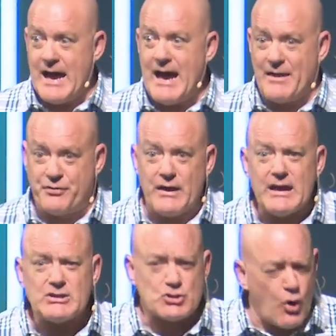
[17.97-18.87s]
I
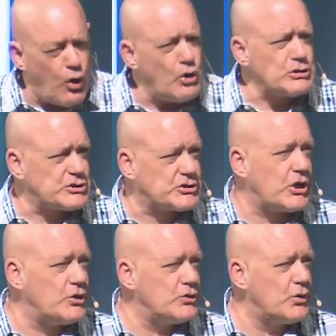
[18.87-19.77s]
think it's
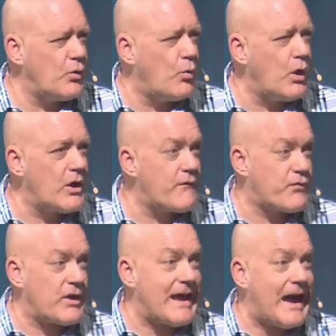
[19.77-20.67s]
also one
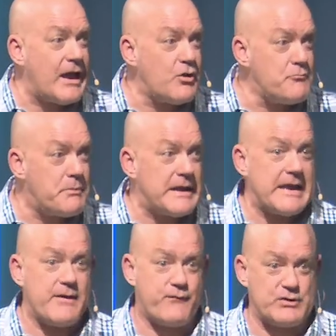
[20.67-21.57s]
of the
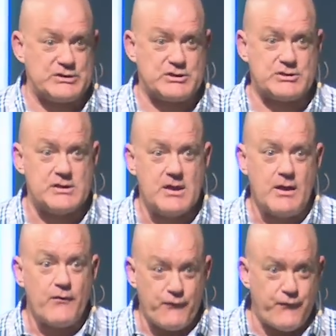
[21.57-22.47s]
unbelievers'
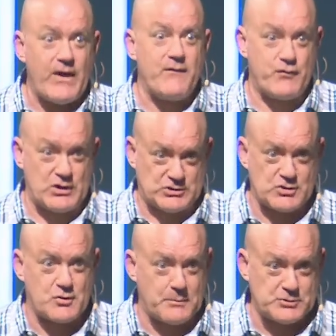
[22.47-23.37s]

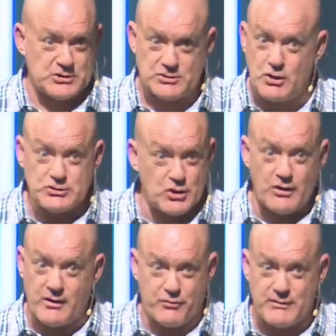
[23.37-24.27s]
favorite scriptures. Not
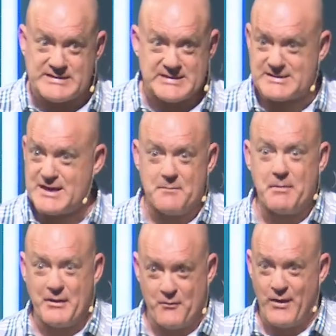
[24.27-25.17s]
John
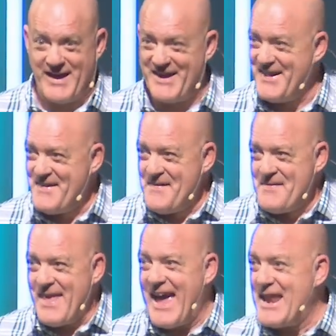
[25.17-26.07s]
3:16, by the way.
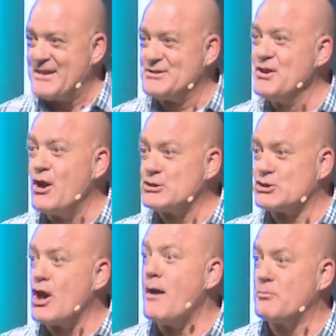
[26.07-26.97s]
And it's
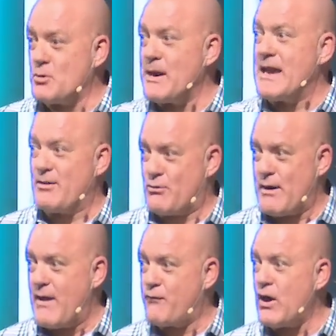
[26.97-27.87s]
not Psalm
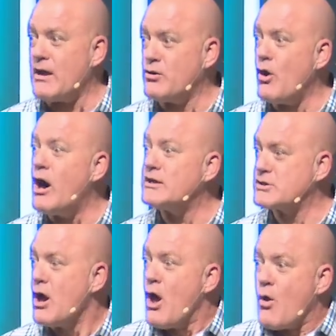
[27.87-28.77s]
23. If you had to
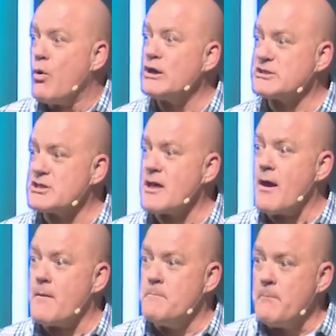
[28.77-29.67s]
ask what's
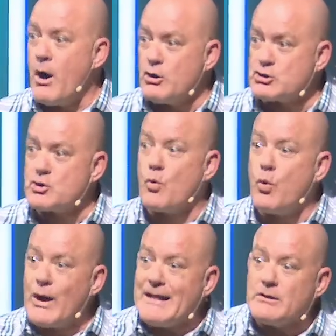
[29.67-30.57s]
the most
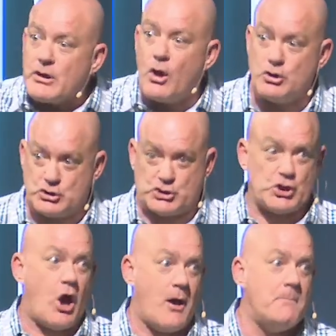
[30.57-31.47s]
well-known
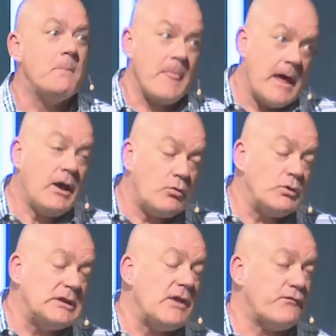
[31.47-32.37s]
psalm,
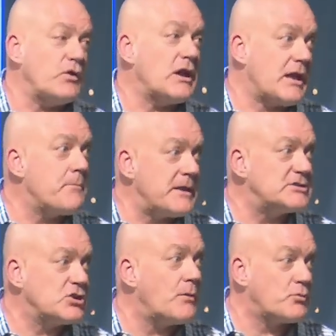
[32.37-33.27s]
it would definitely
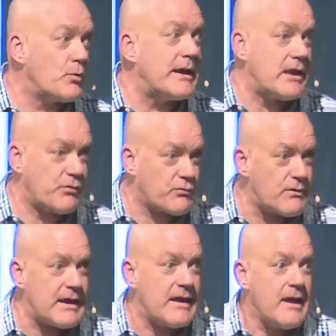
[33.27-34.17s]
be Psalm
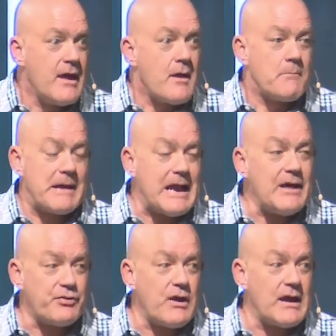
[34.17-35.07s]
23. But
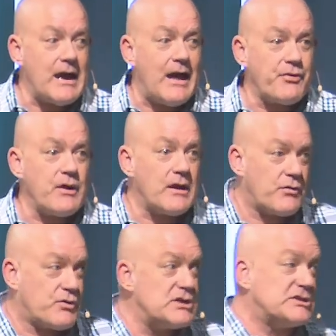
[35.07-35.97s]
I think I
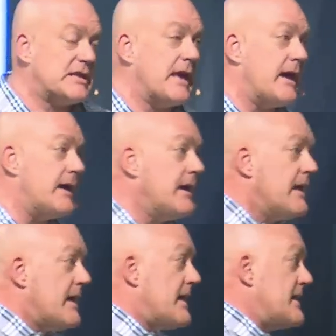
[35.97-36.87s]
think this year
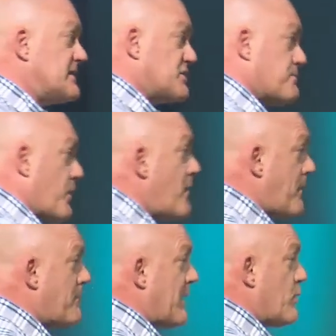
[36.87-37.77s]
is
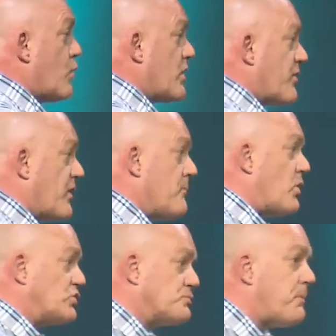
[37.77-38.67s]
probably one of the
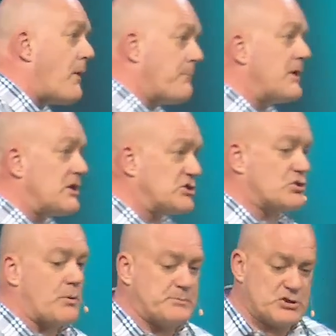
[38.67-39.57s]
most popular
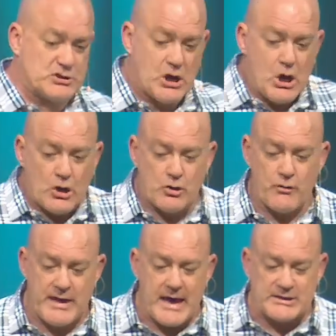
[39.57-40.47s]
scriptures
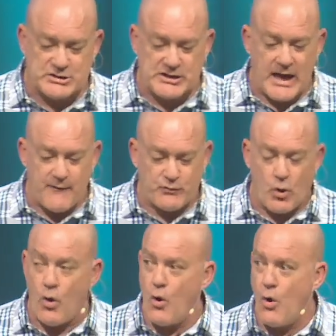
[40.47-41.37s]
to the
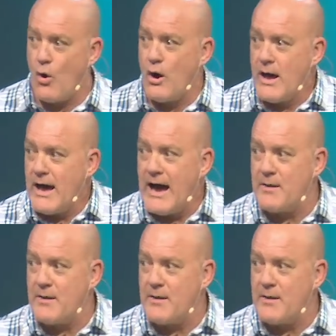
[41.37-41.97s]
unsaved or, or